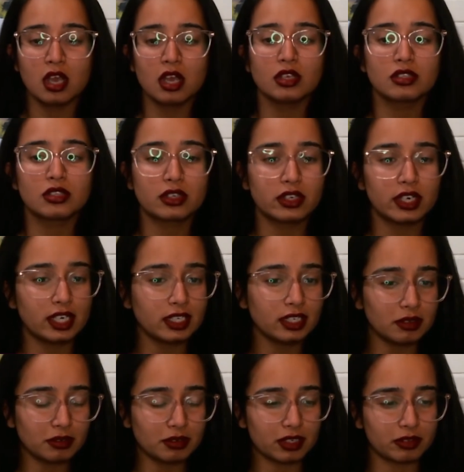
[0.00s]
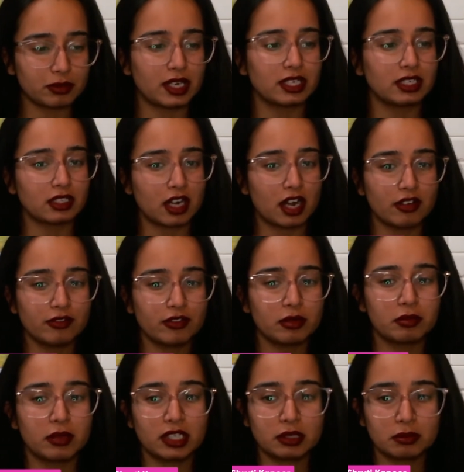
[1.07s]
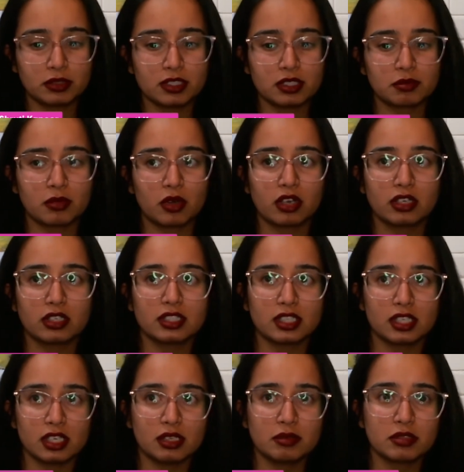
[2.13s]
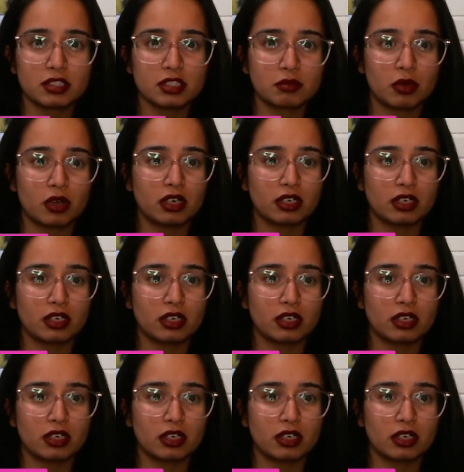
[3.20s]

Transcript: So creating a one graph with multiple smaller teams and smaller